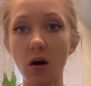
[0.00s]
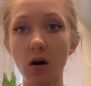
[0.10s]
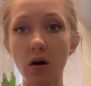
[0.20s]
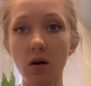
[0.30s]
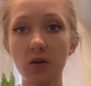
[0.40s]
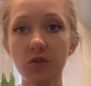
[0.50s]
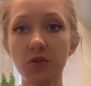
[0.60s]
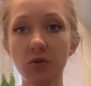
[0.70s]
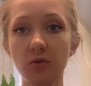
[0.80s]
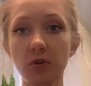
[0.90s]

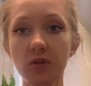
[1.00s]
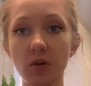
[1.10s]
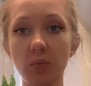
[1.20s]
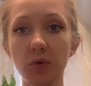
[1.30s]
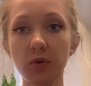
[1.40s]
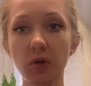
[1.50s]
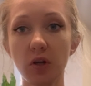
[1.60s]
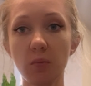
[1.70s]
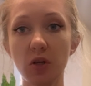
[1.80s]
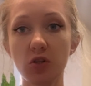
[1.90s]
So for example, you
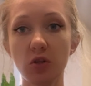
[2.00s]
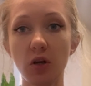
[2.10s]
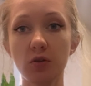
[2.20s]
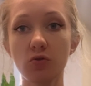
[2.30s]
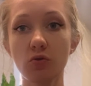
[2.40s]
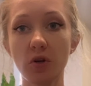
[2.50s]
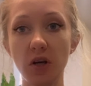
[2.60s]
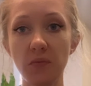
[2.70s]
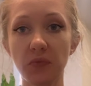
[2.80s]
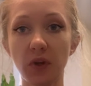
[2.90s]
can imagine a tree,